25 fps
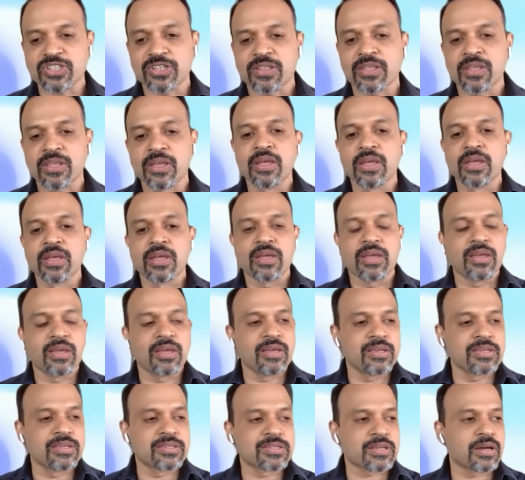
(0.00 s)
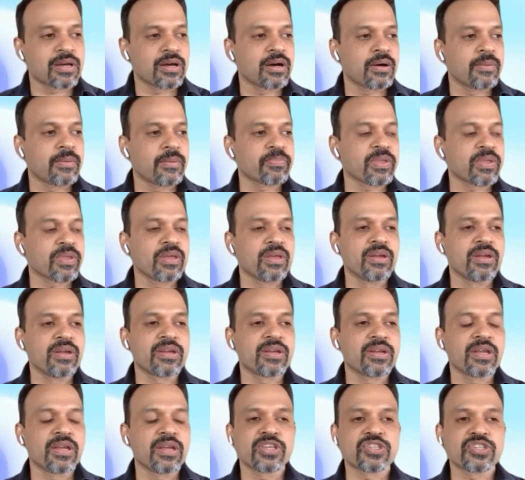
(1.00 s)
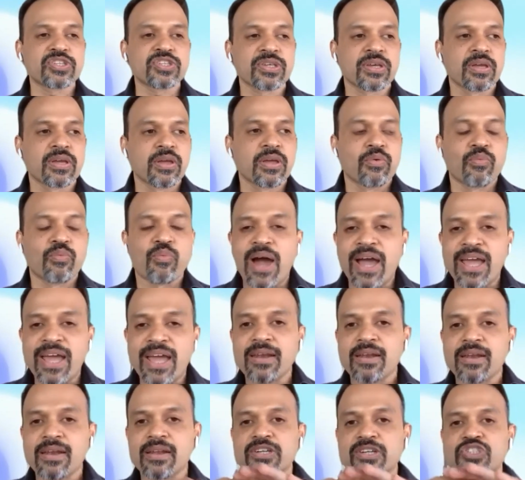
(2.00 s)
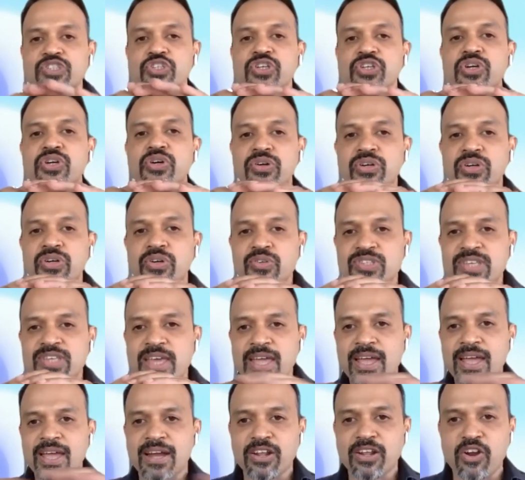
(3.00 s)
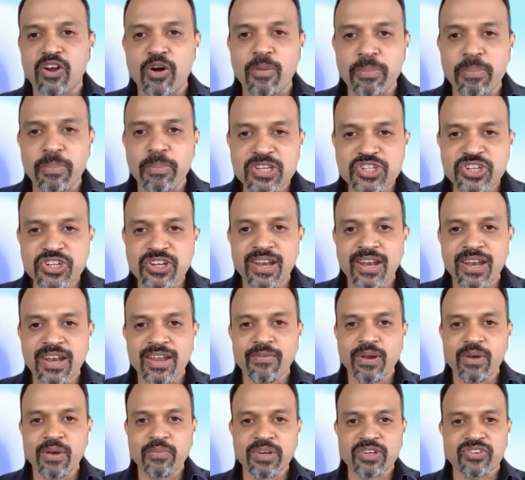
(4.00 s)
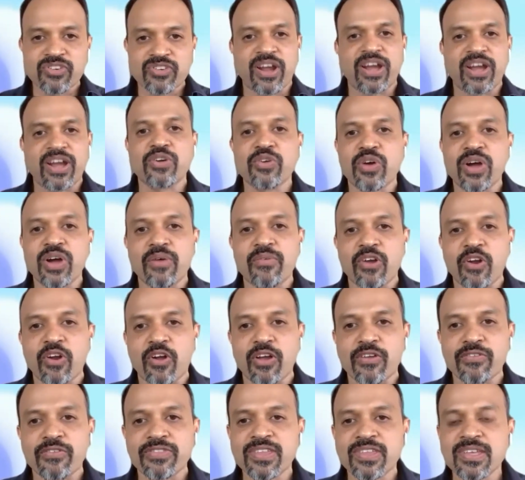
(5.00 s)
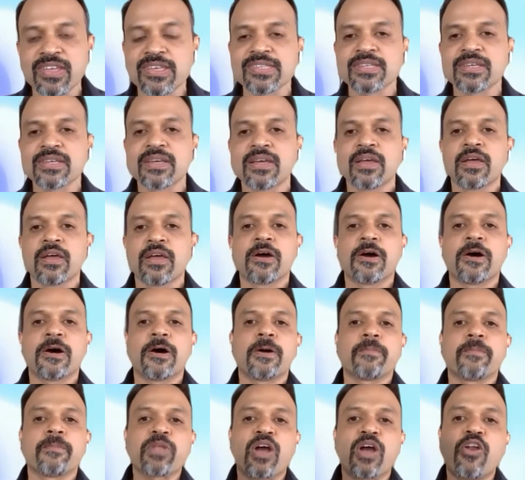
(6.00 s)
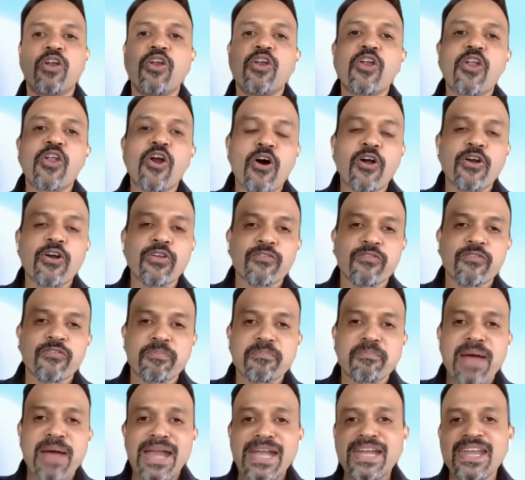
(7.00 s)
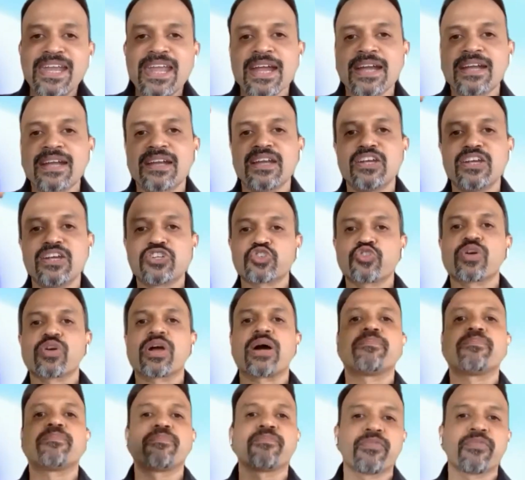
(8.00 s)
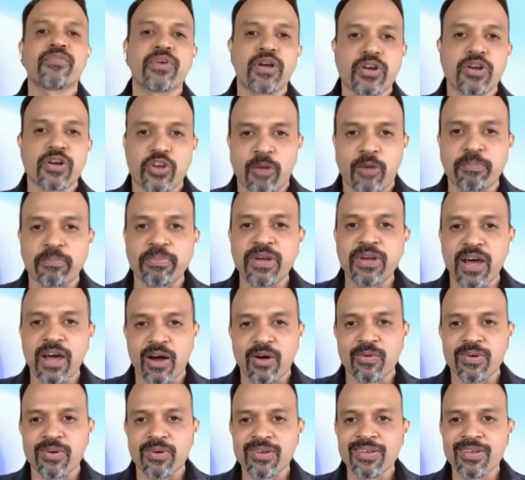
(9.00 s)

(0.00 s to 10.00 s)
Rakshit, is um, it, it is while it's good to say at an operational level we try to cover all of this, um, mm-hmm. a lot of mandate needs to come top down.